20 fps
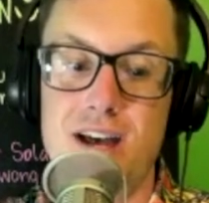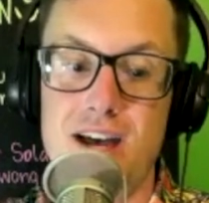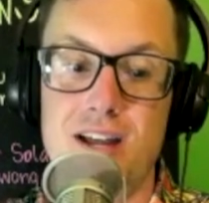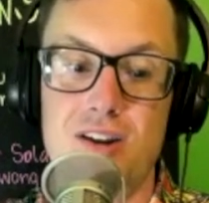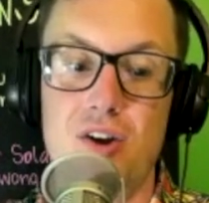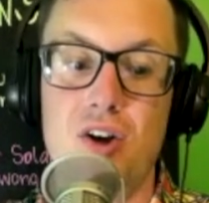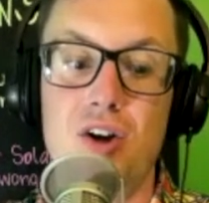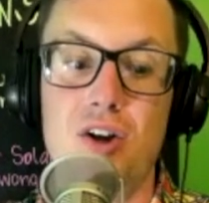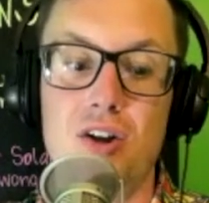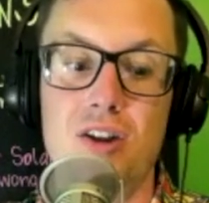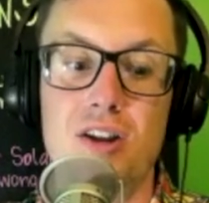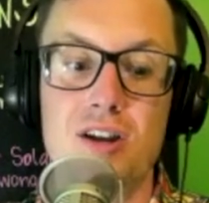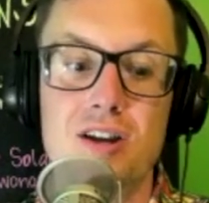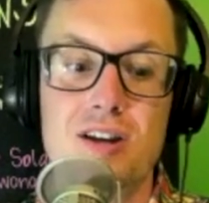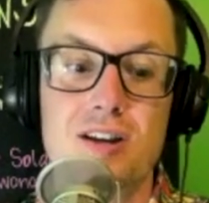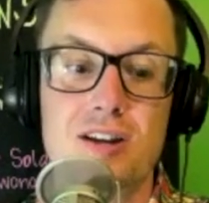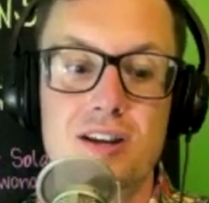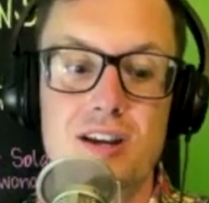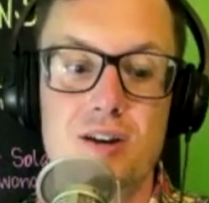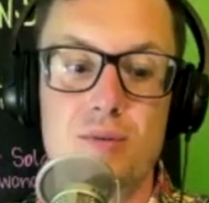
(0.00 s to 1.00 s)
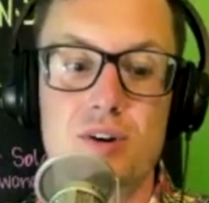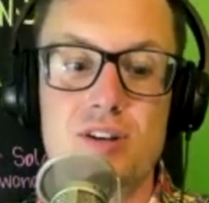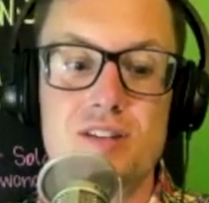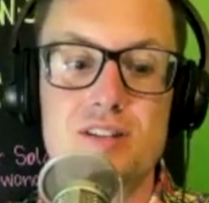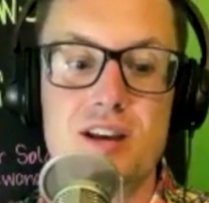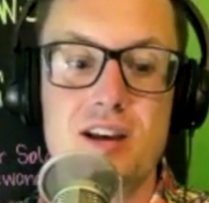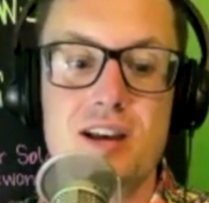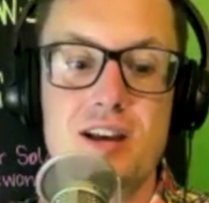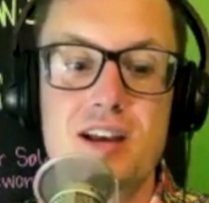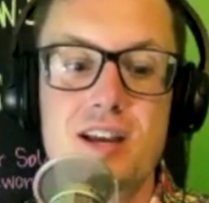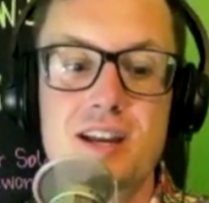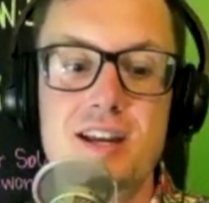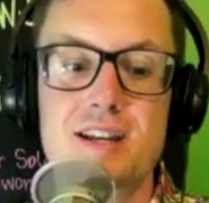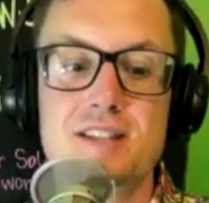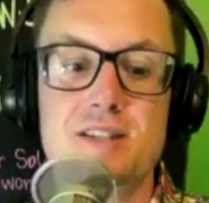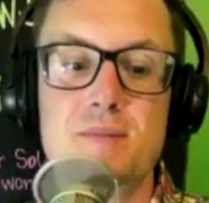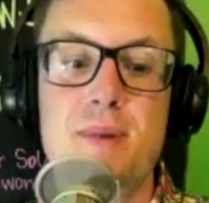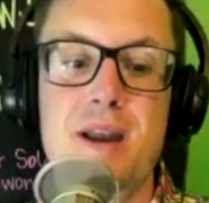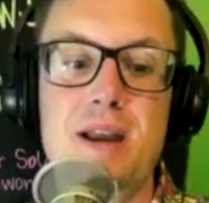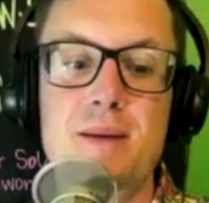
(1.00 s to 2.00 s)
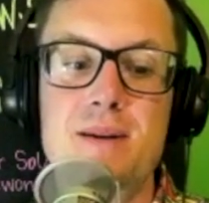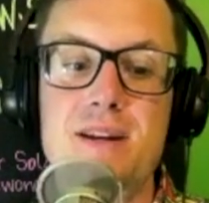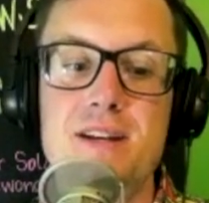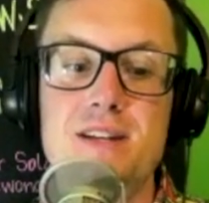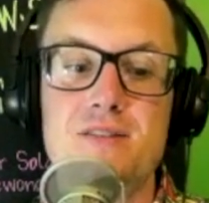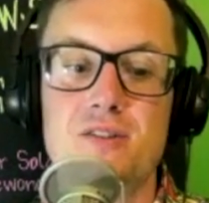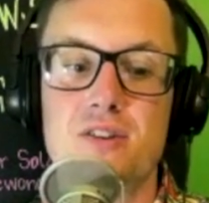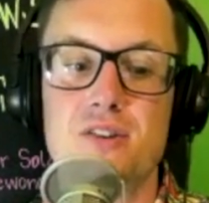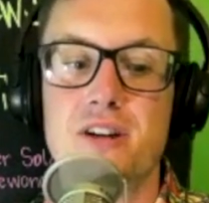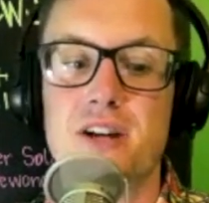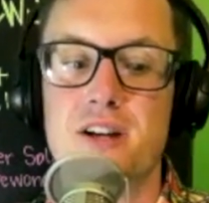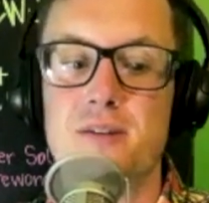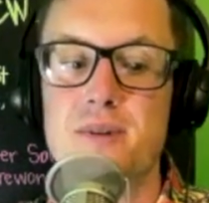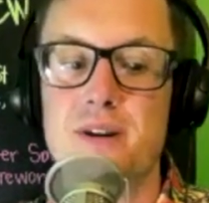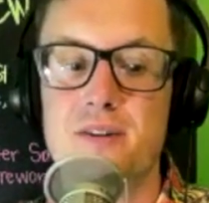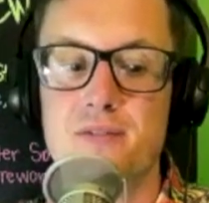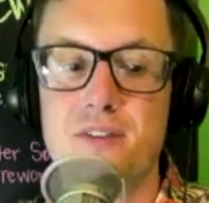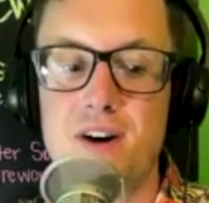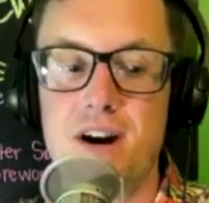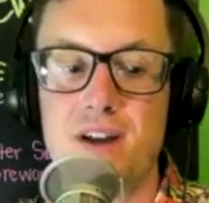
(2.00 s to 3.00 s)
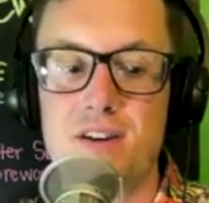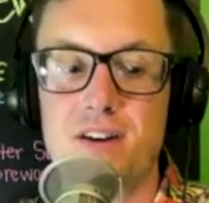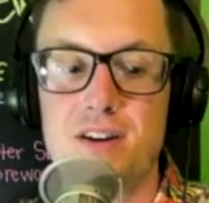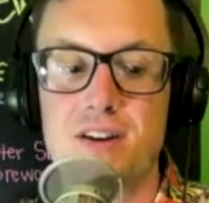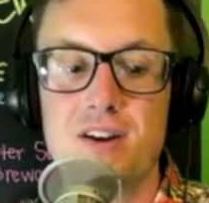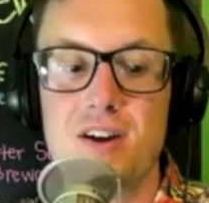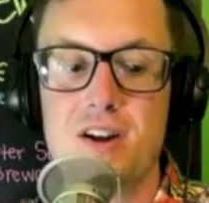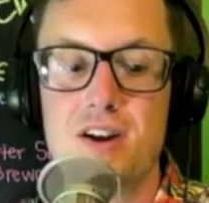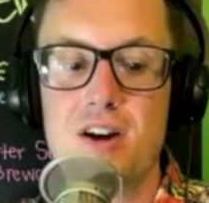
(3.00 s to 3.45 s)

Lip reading: at all. It was, he has a baby, he's learning how to be a father.